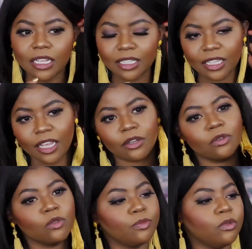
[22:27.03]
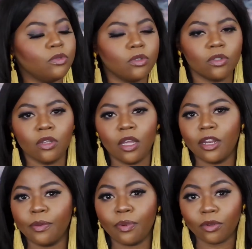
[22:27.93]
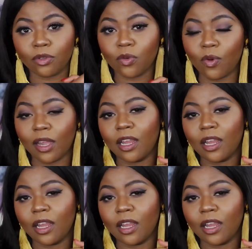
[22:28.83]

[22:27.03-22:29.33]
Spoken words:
sandals, boots, n'importe quoi,